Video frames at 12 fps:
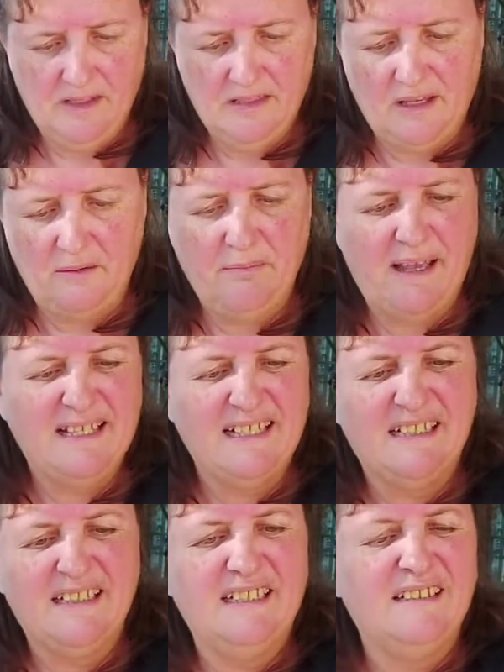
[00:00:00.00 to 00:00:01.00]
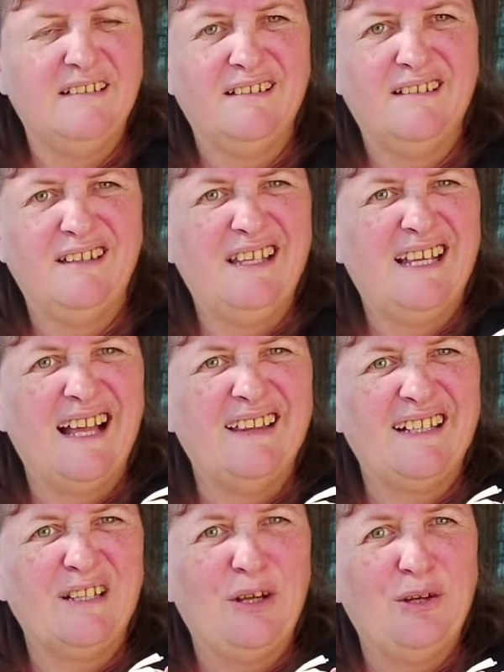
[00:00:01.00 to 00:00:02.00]
So basically your
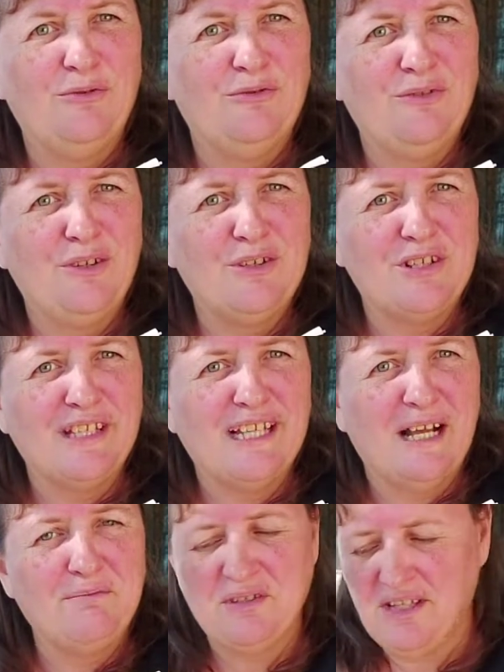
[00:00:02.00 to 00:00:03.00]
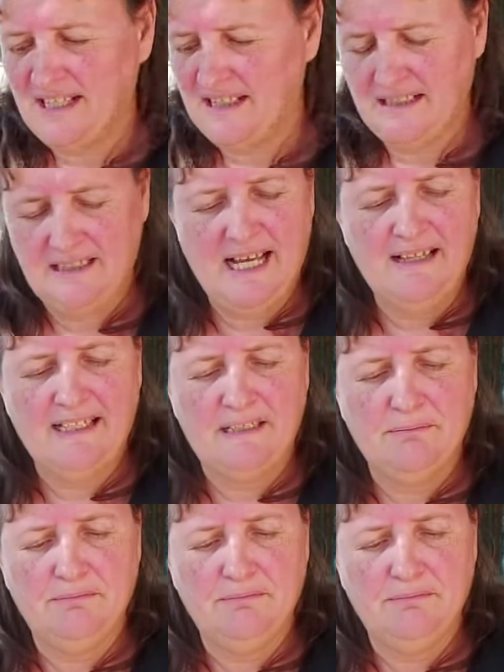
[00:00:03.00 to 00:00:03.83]
garlic clove usually comes like a garlic.